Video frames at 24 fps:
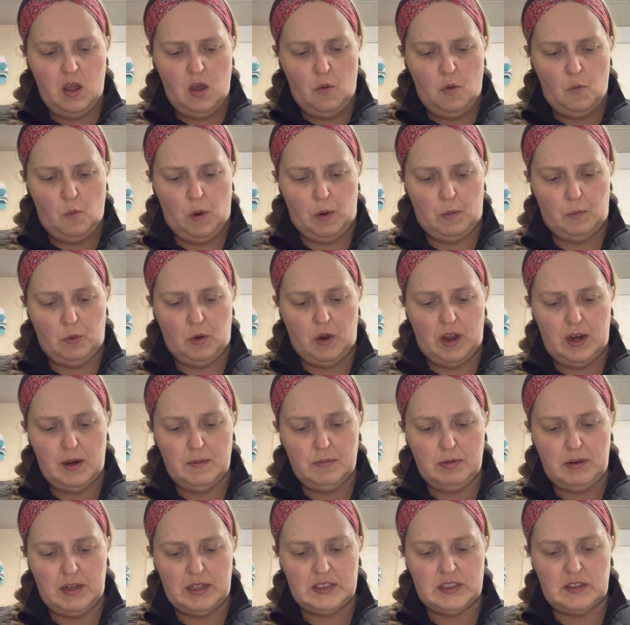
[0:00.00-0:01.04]
When we're in a
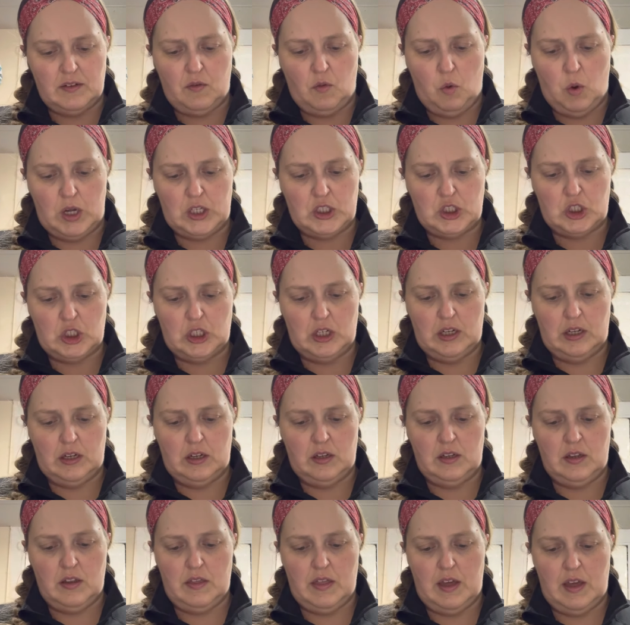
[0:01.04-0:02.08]
place of questioning,
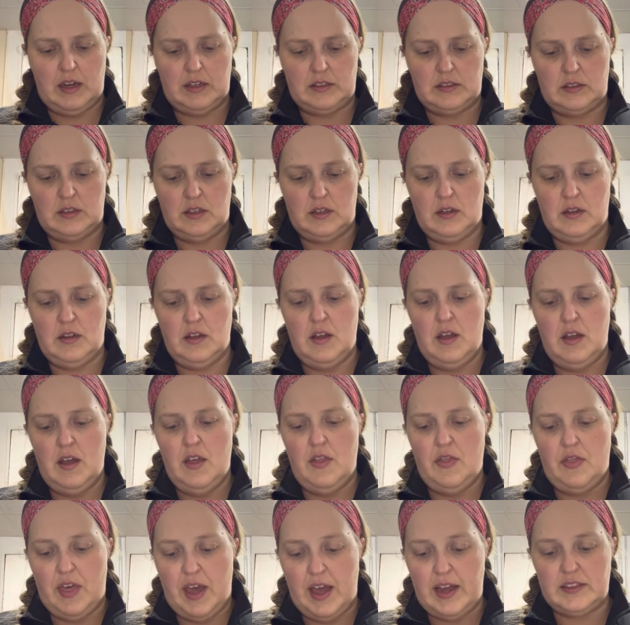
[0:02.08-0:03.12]
that
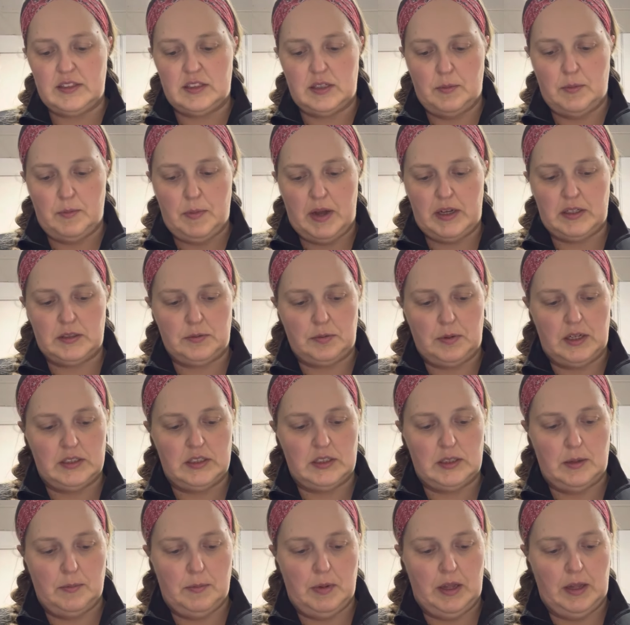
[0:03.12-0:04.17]
that's the best place
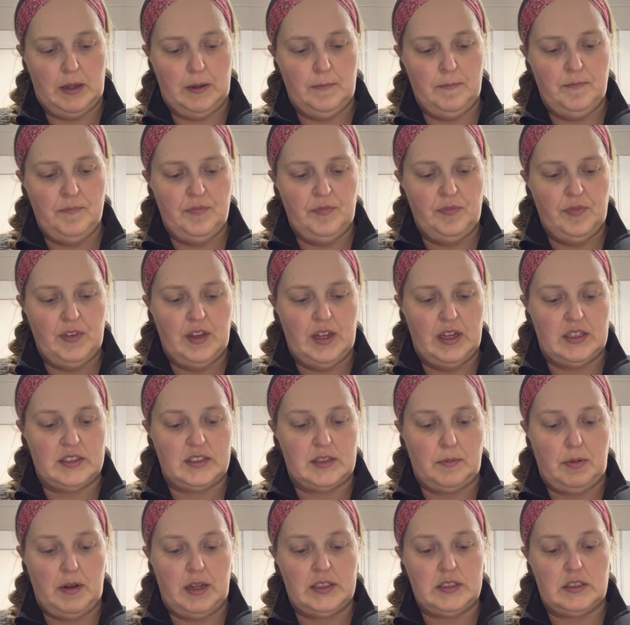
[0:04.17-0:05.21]
to be. It's a
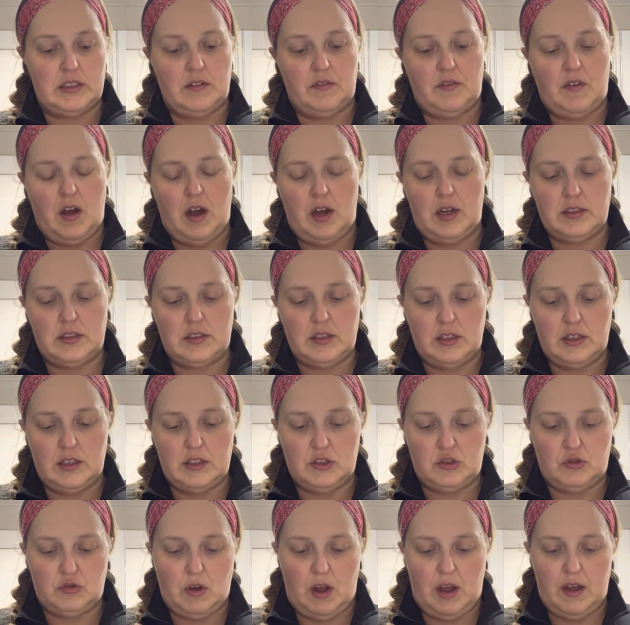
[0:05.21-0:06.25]
place of constantly
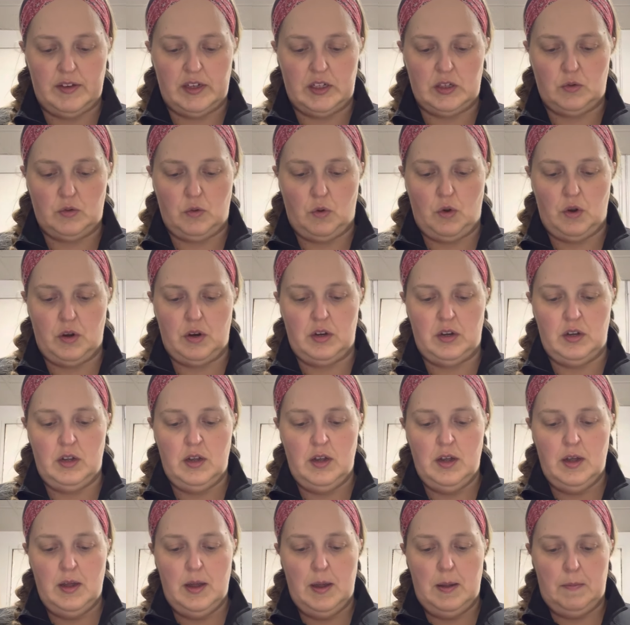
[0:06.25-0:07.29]
striving toward
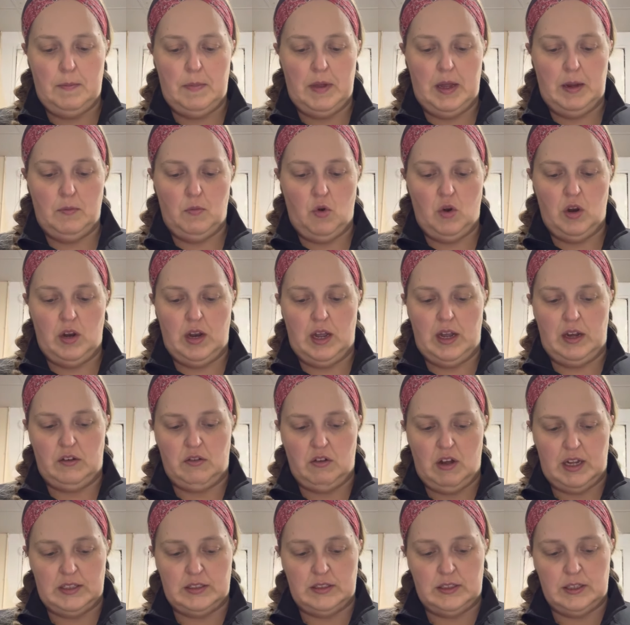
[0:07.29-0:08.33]
being more like
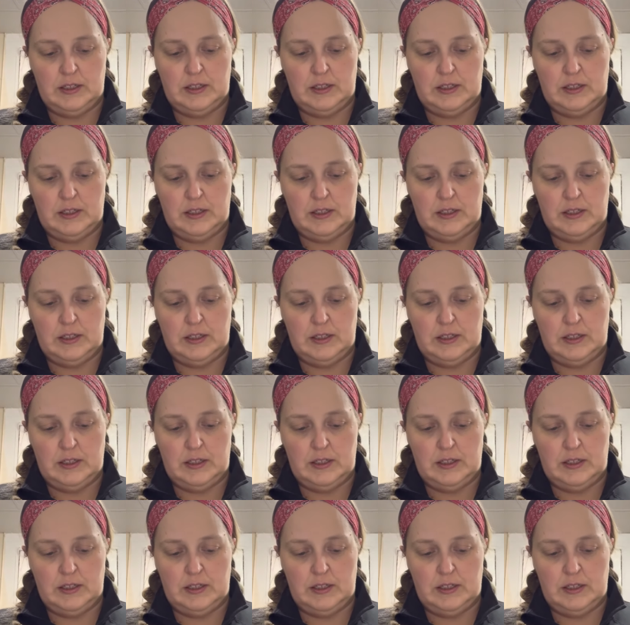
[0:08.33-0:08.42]
Christ.